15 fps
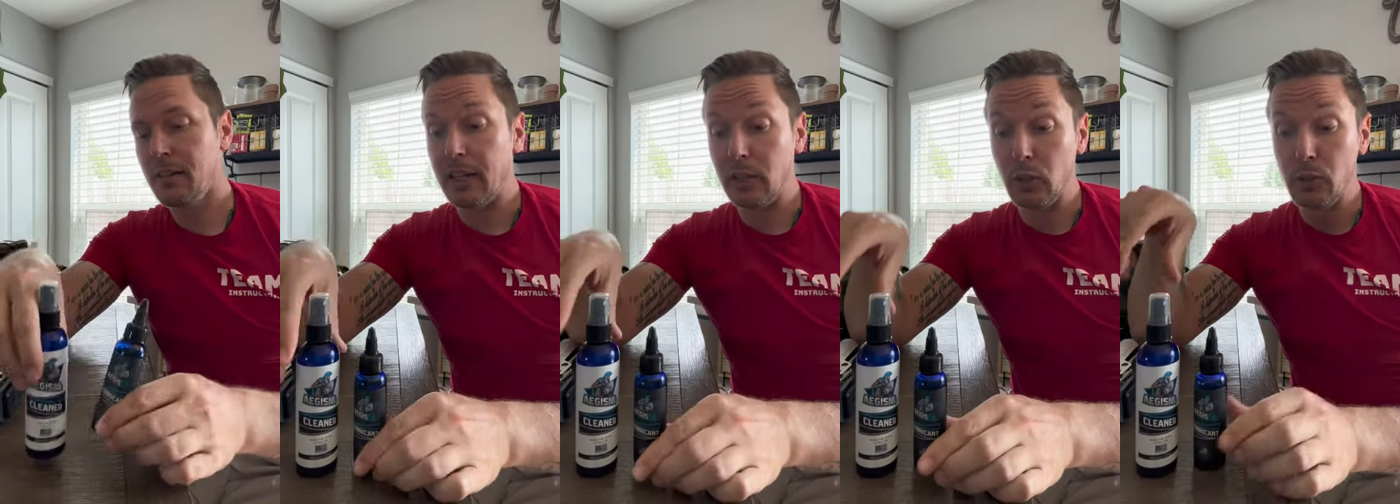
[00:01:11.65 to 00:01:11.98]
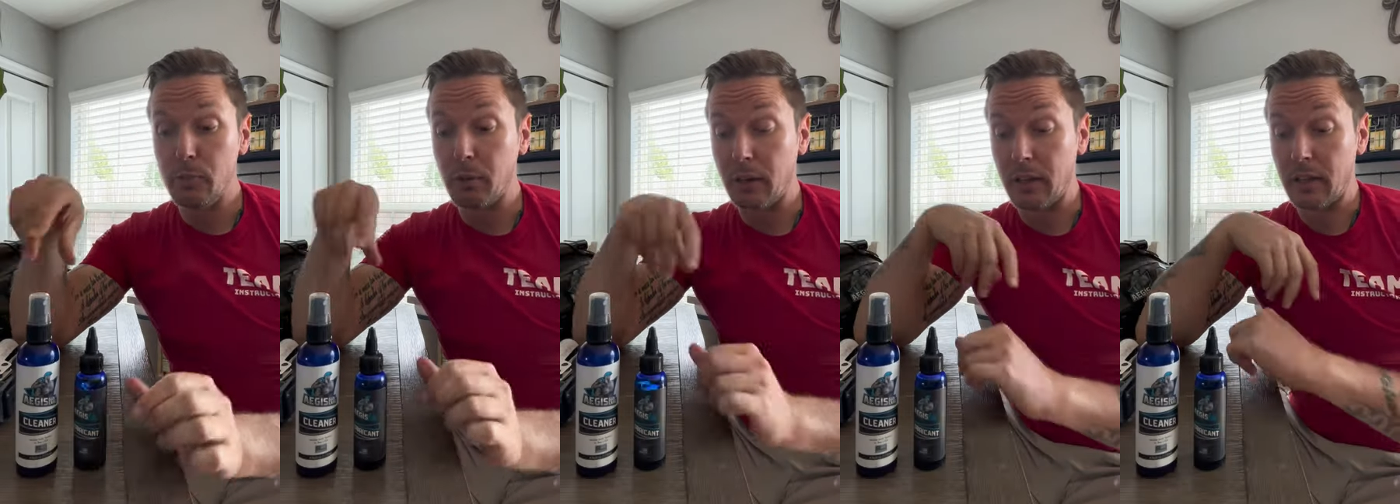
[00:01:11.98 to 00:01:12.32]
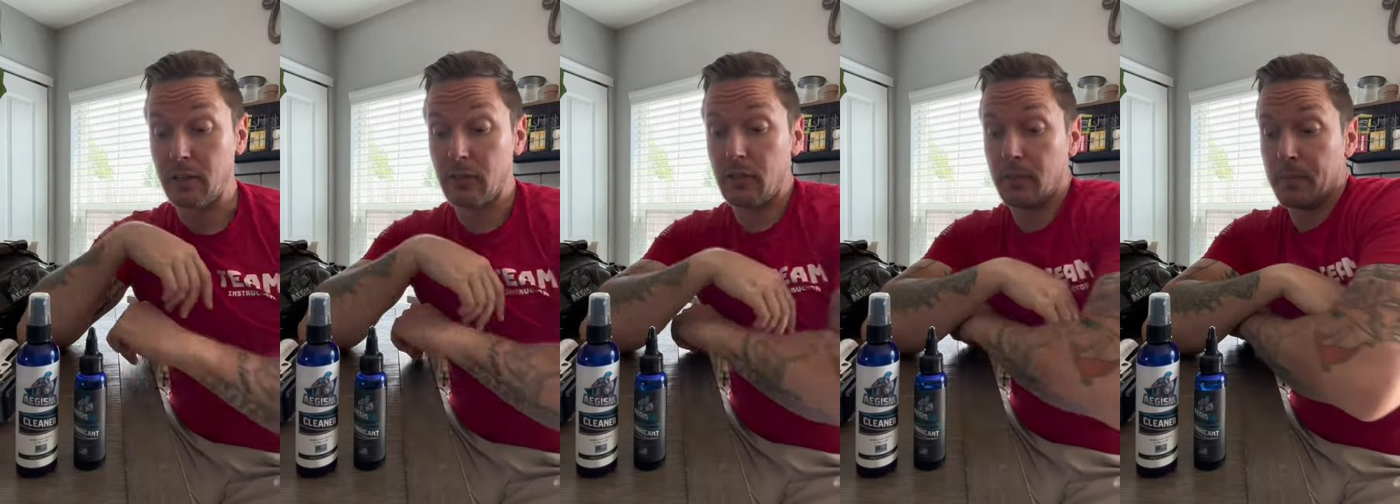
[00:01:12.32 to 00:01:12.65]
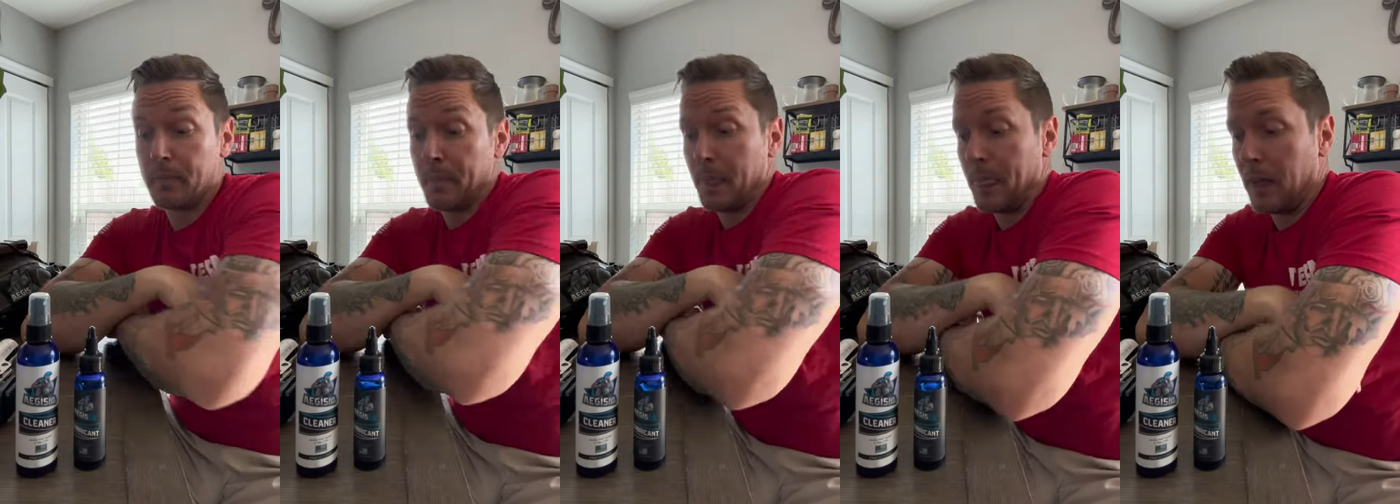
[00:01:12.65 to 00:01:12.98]
and lubricants
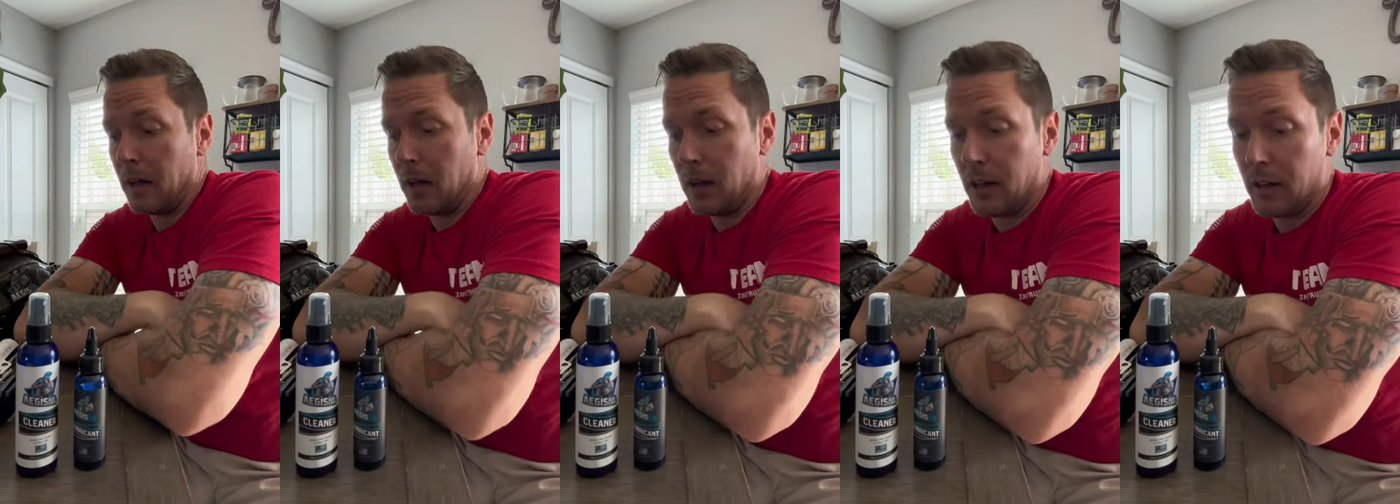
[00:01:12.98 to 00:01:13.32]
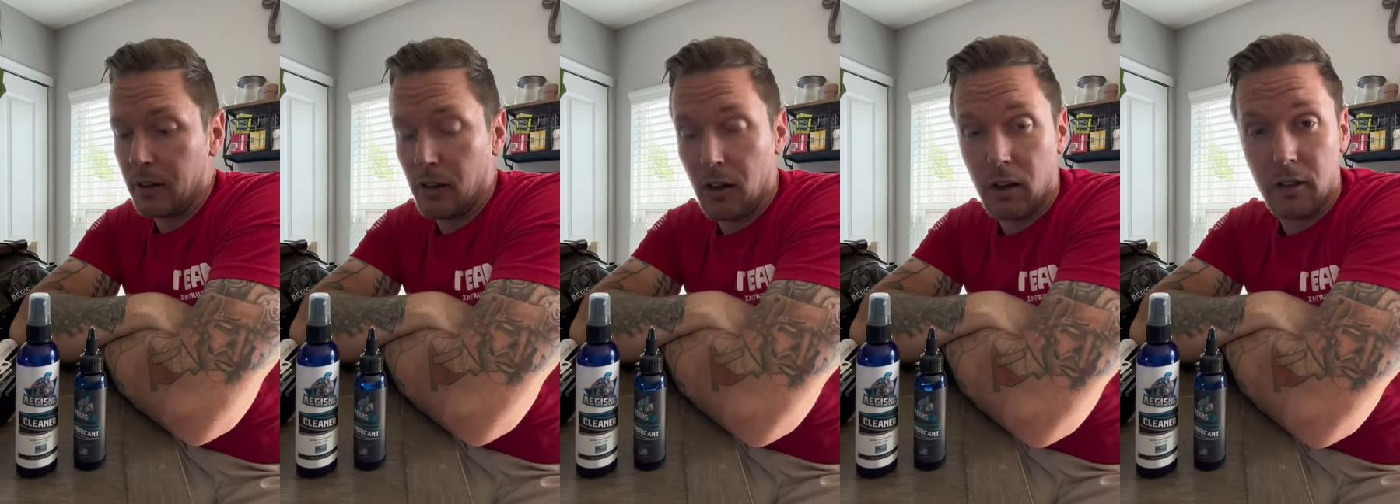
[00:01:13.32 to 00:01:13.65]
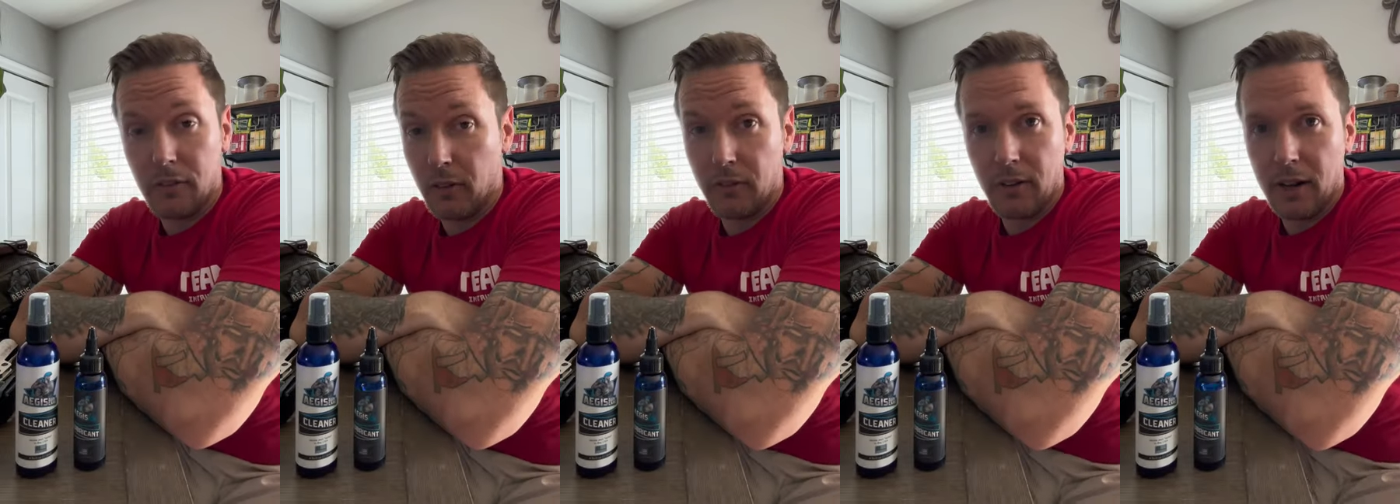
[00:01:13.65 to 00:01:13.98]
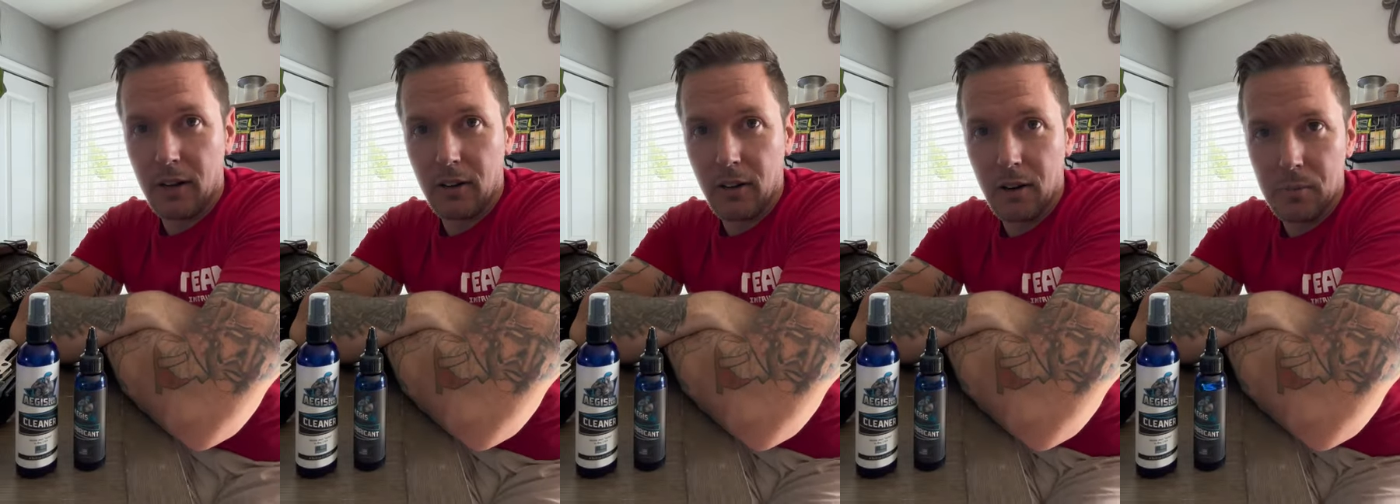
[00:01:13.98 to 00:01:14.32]
on all of our
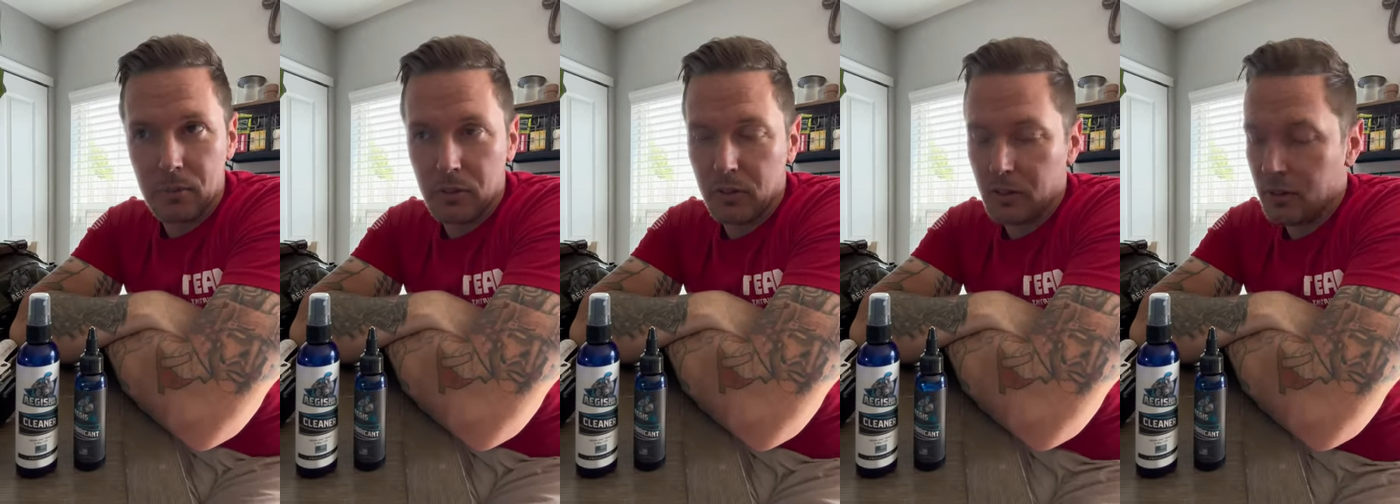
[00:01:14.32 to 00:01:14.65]
firearms.